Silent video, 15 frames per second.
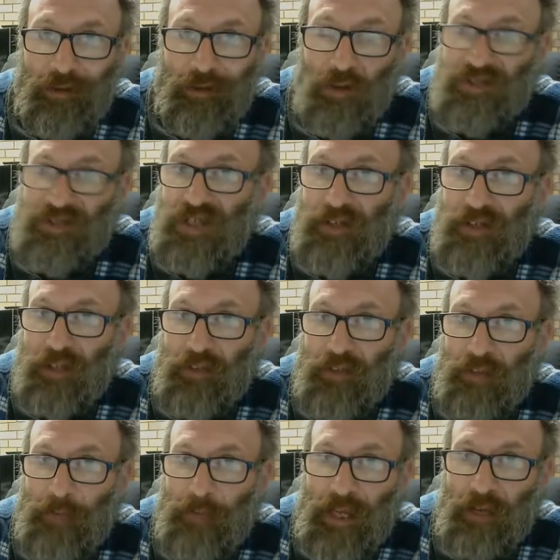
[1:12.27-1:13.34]
And I said
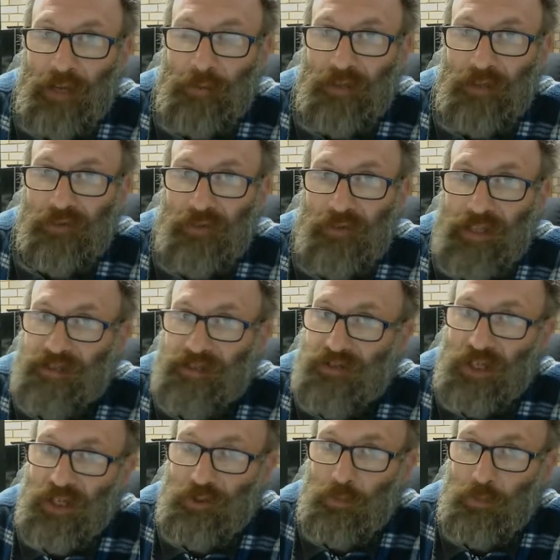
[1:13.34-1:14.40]
nothing about it because at that
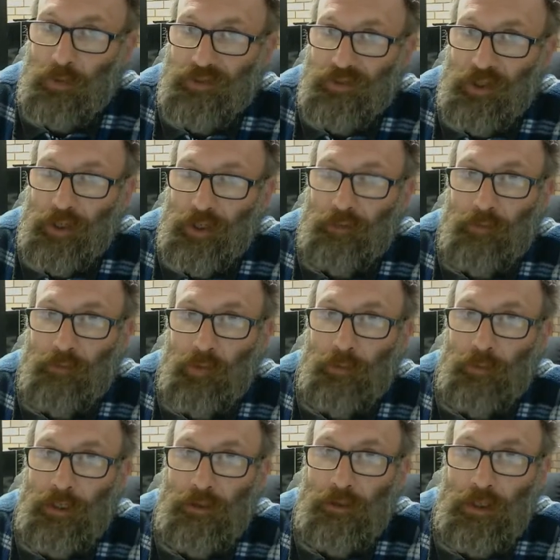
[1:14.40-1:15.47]
stage it was only a
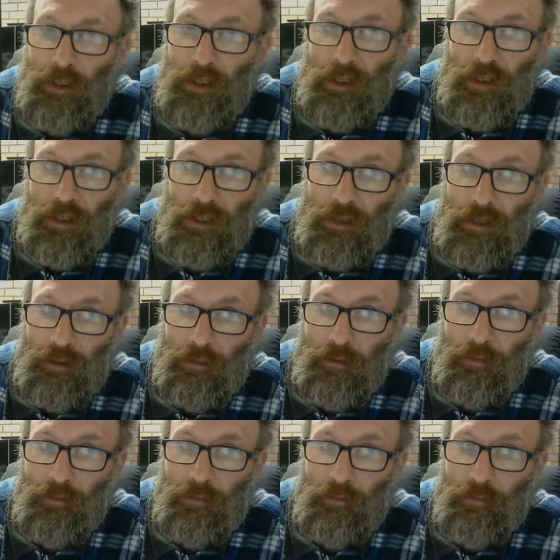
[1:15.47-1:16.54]
rumor.
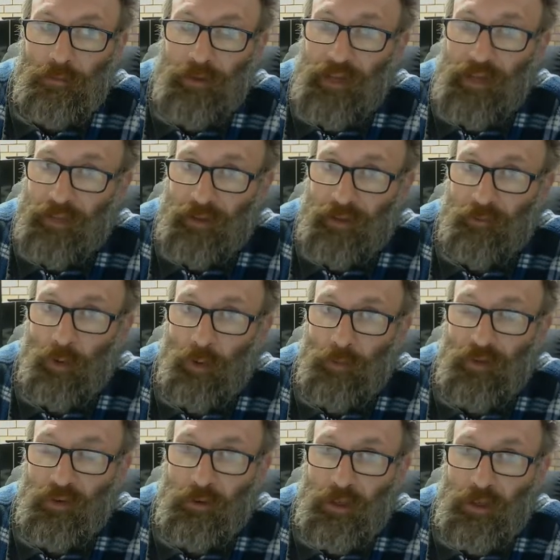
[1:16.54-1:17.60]
But now that
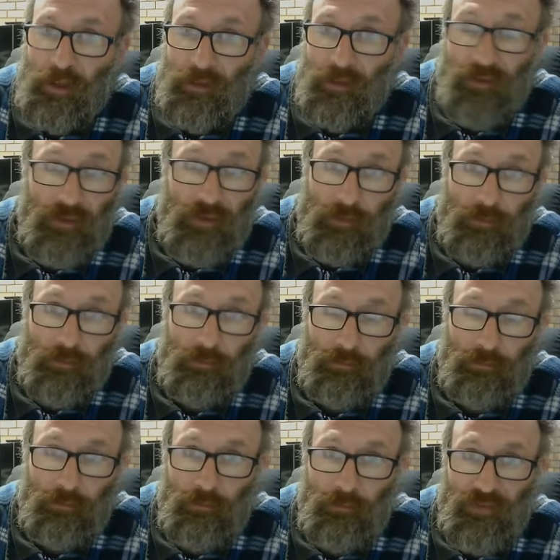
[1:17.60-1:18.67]
rumor is
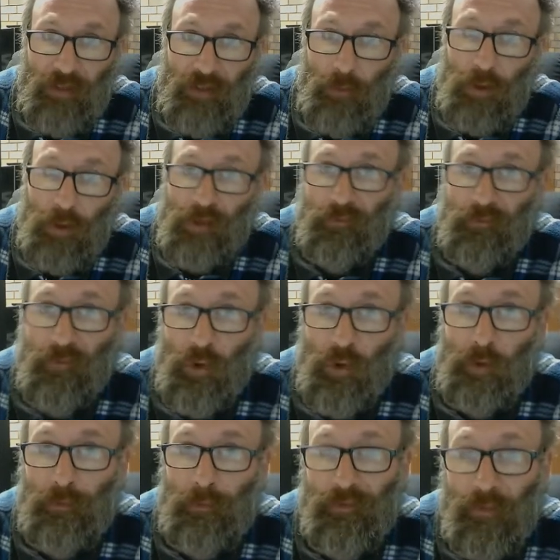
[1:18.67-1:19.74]
somewhat
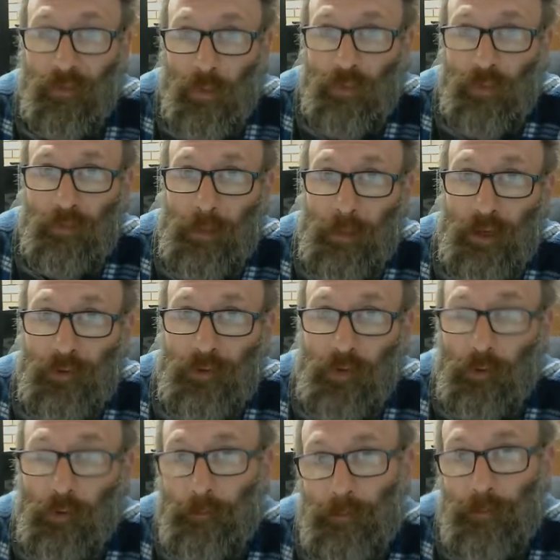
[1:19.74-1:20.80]
confirmed, for want of a better
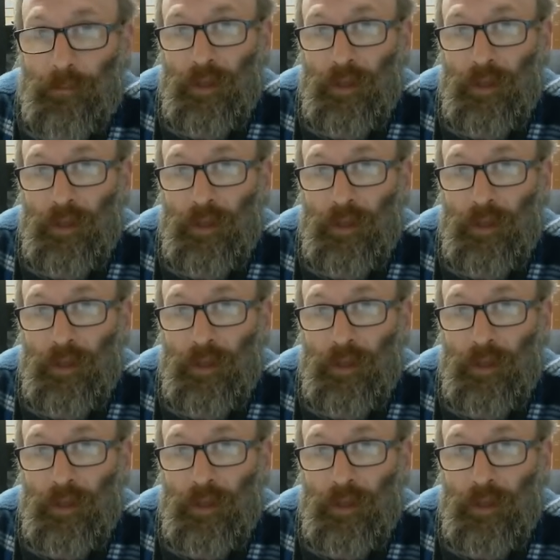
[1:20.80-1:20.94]
term.